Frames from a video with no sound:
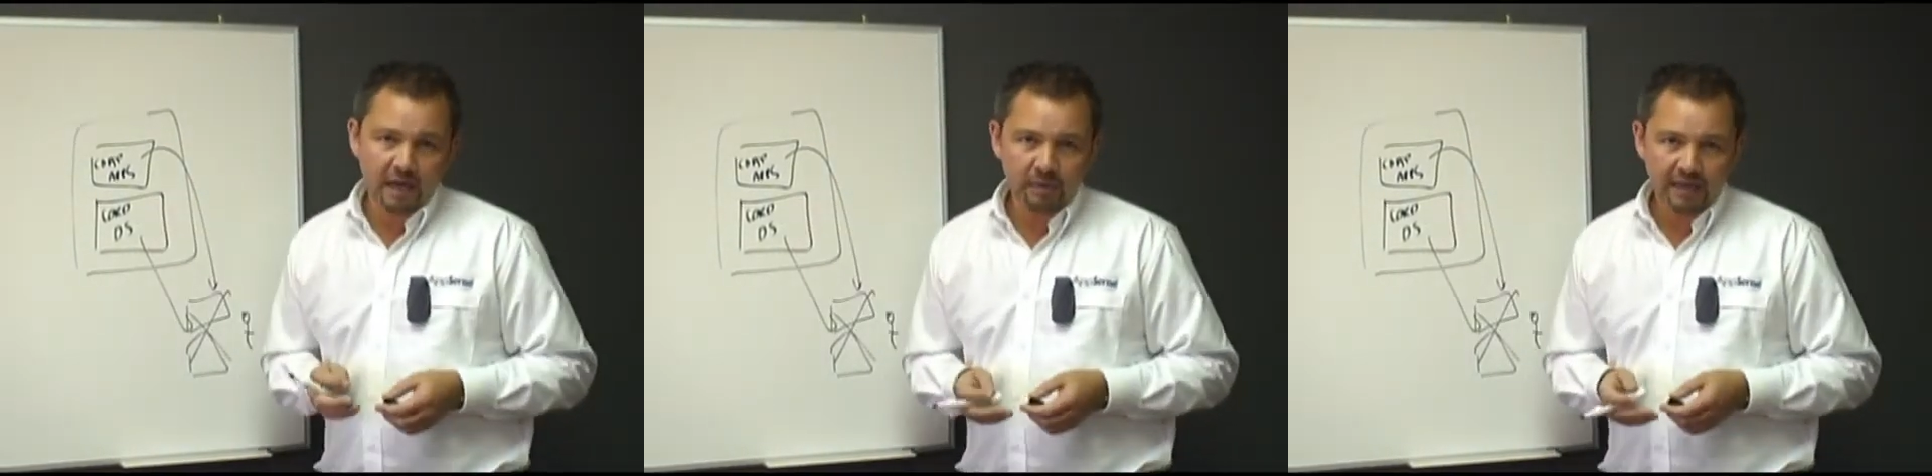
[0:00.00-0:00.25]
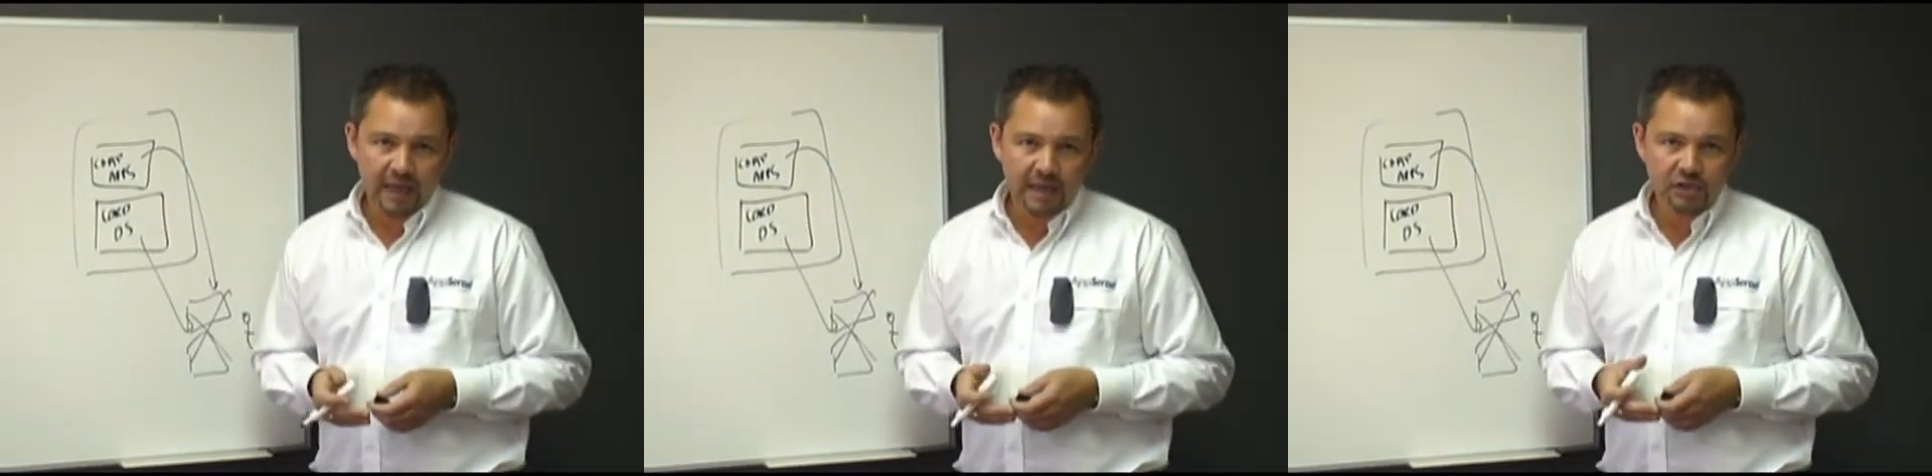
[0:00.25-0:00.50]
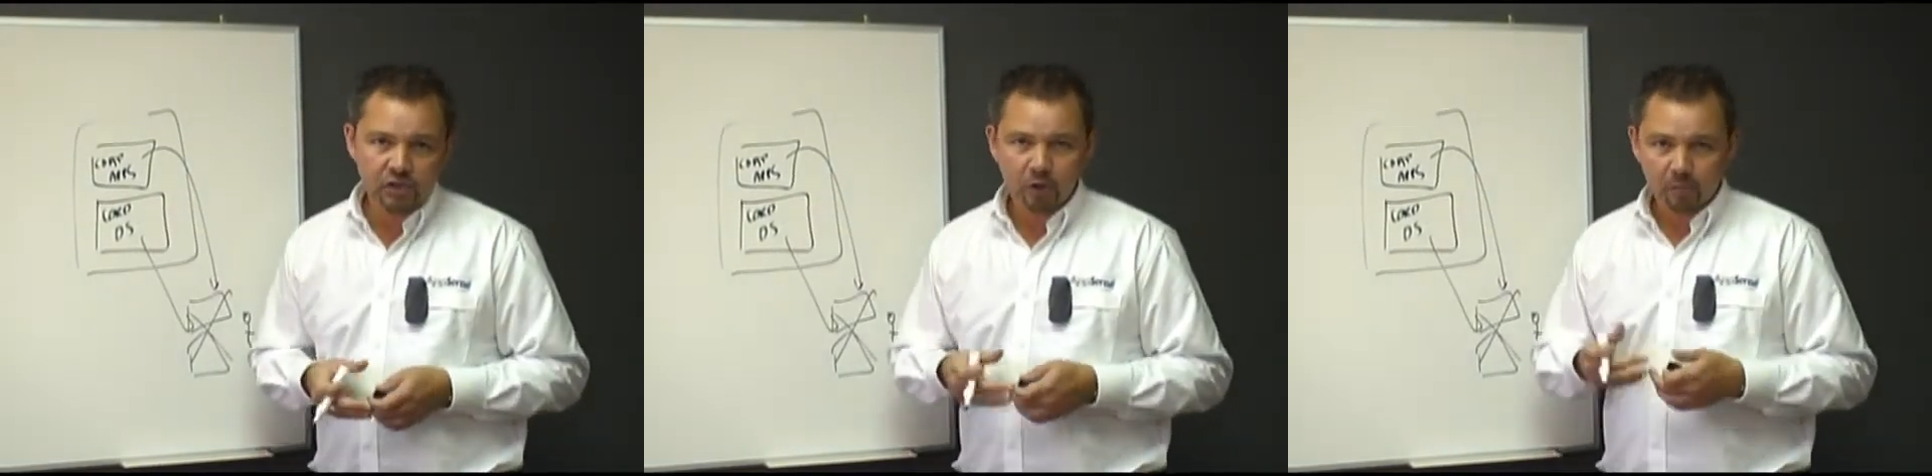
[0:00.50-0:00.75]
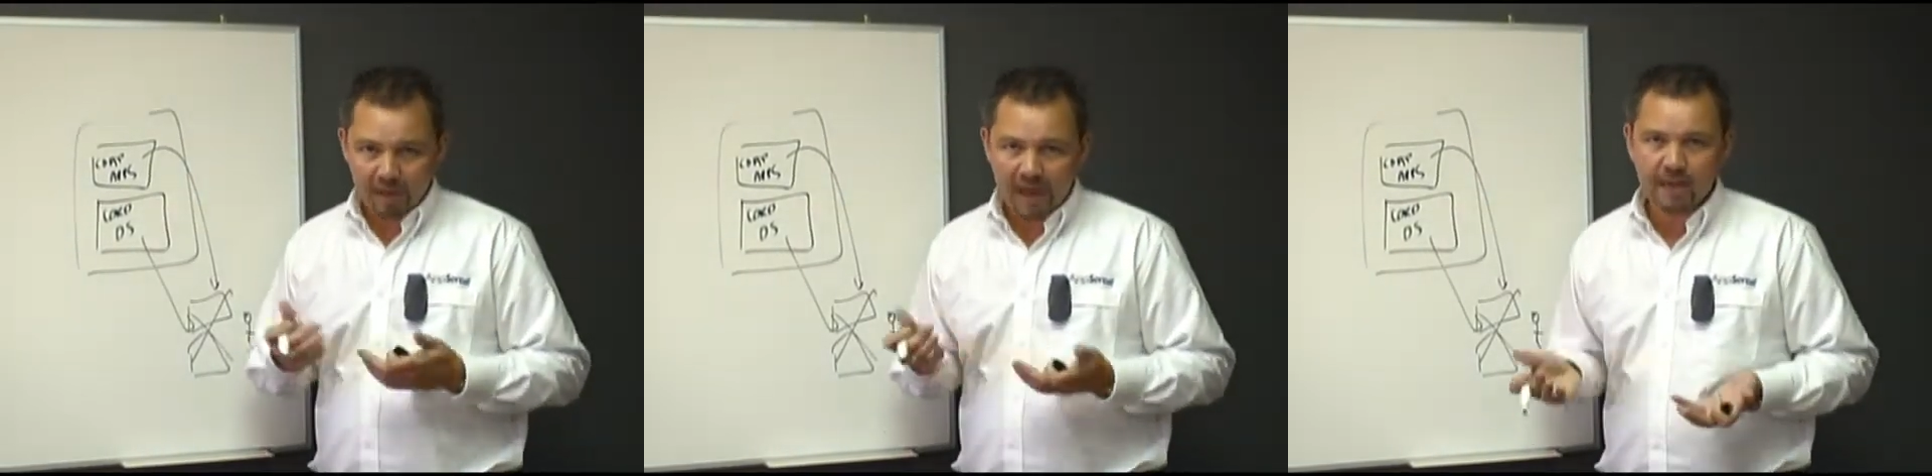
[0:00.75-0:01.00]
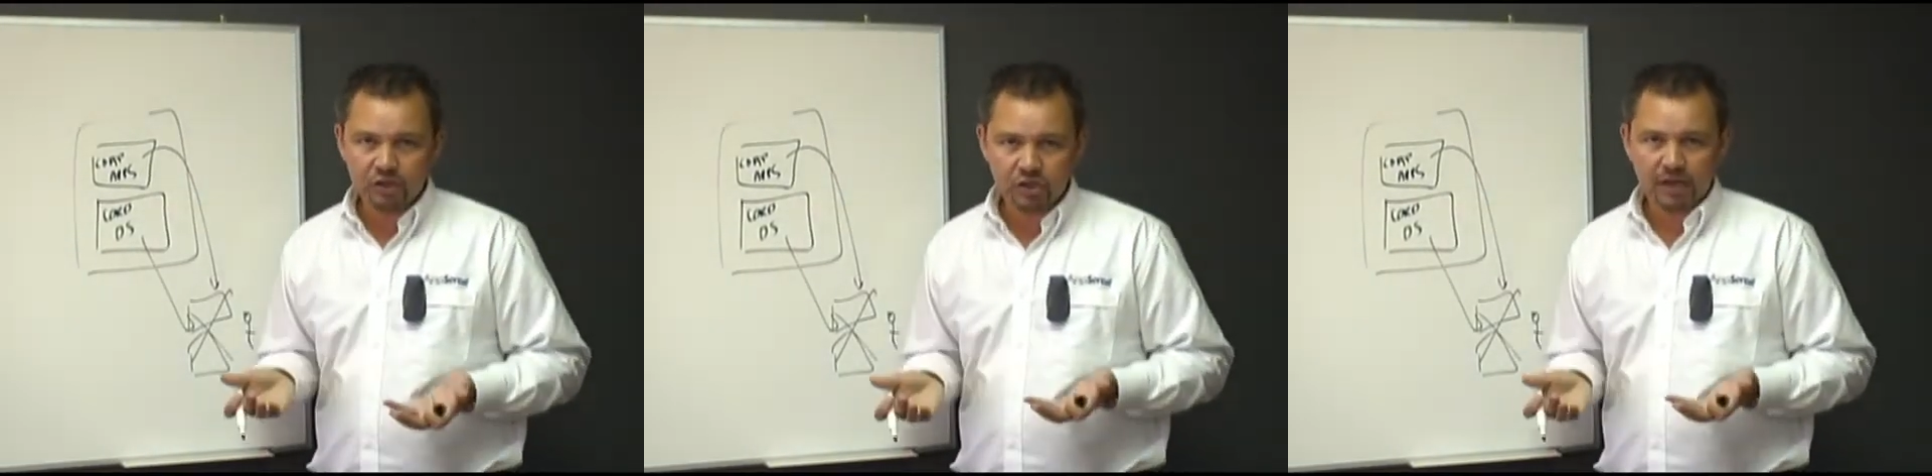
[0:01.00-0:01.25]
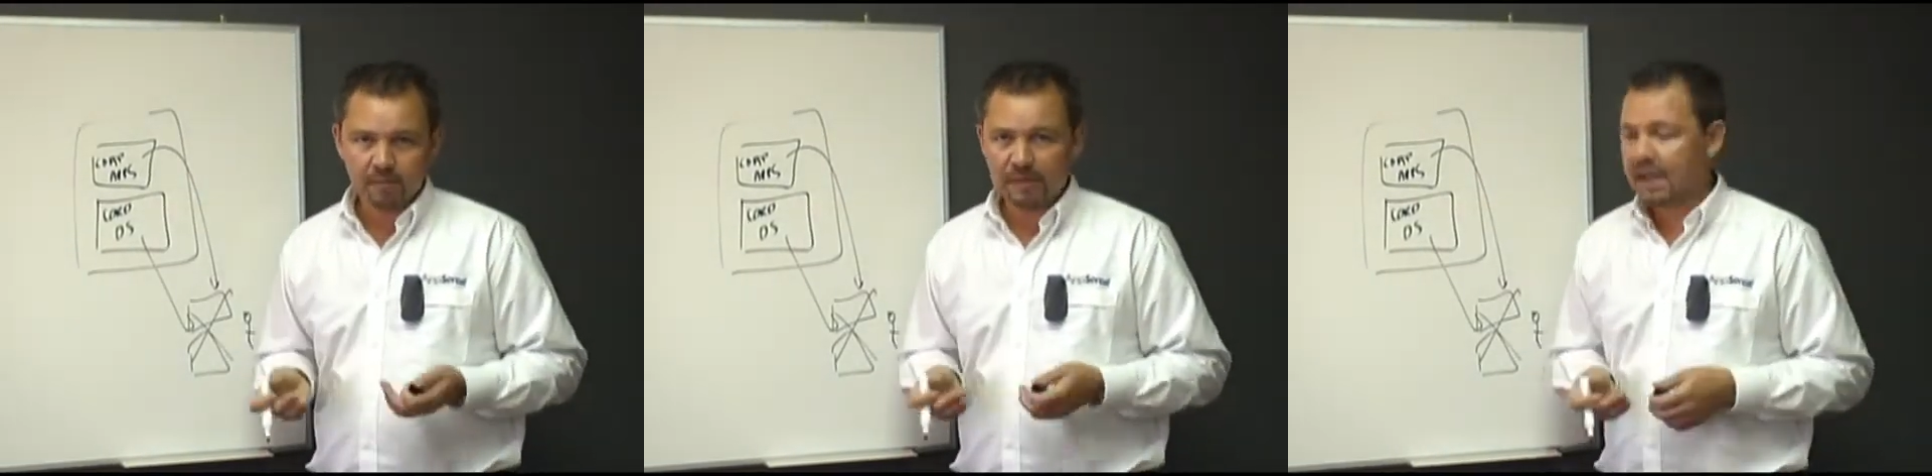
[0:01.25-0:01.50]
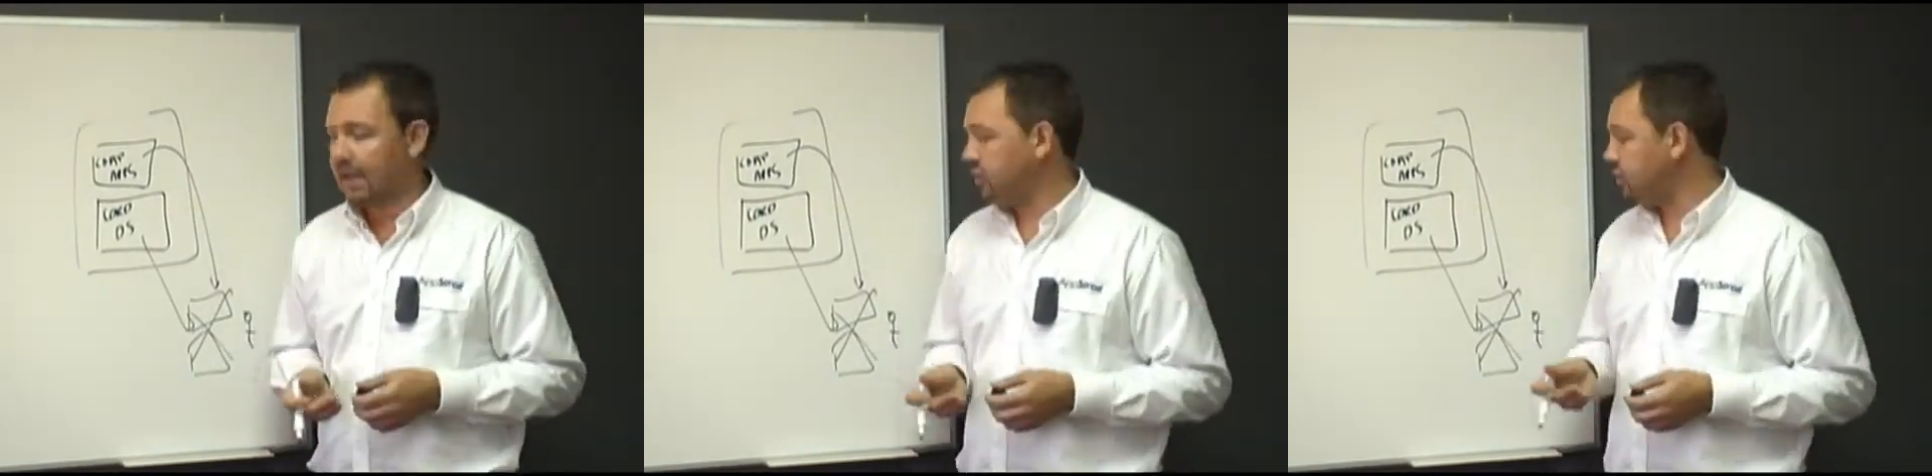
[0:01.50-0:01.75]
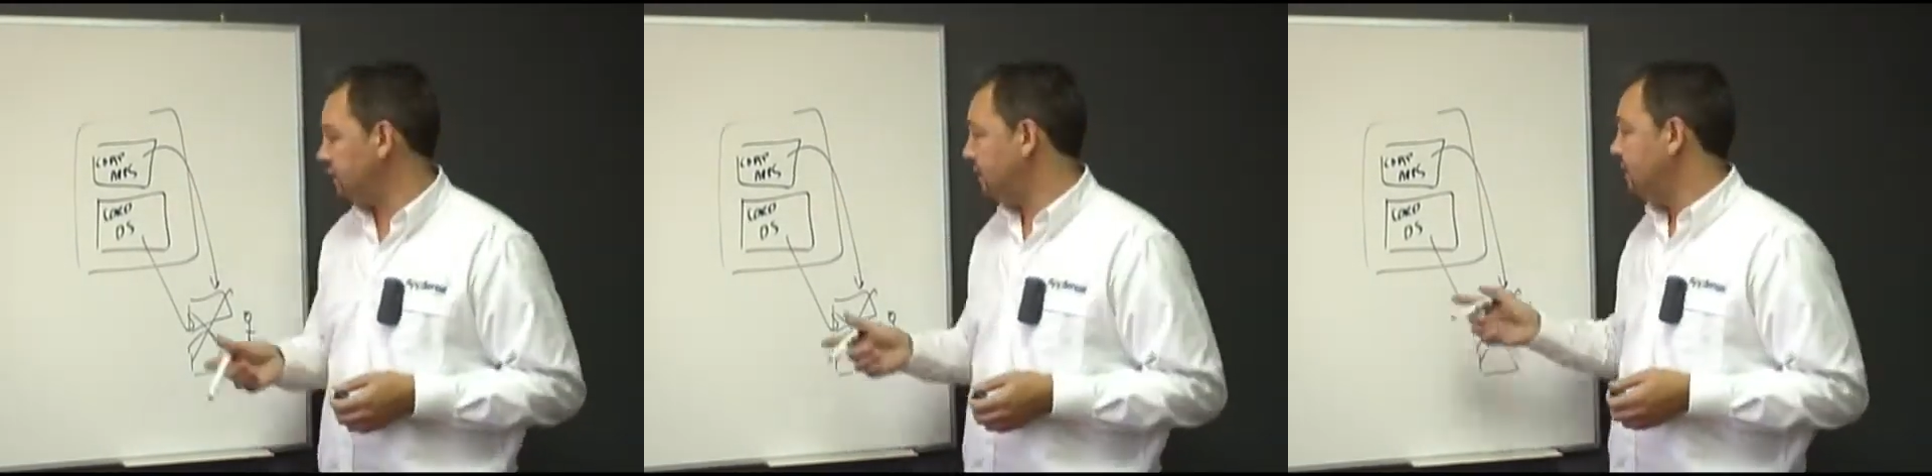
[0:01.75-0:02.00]
application or patch an
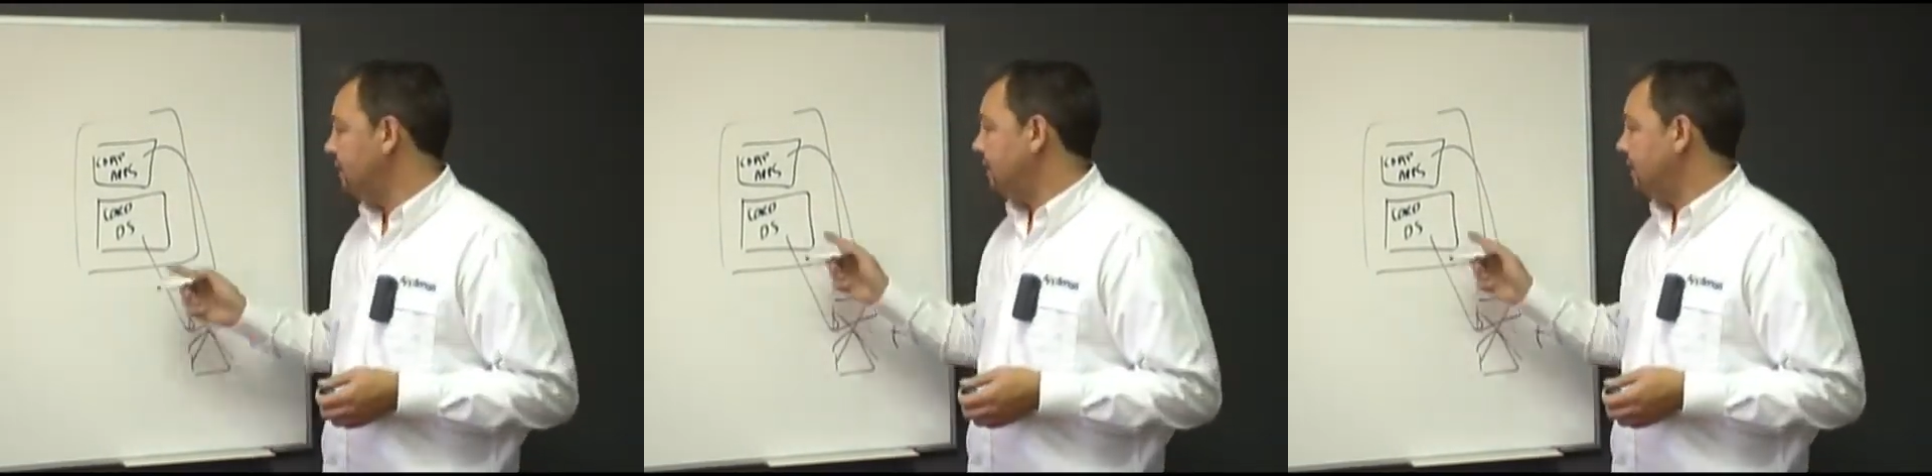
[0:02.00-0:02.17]
application,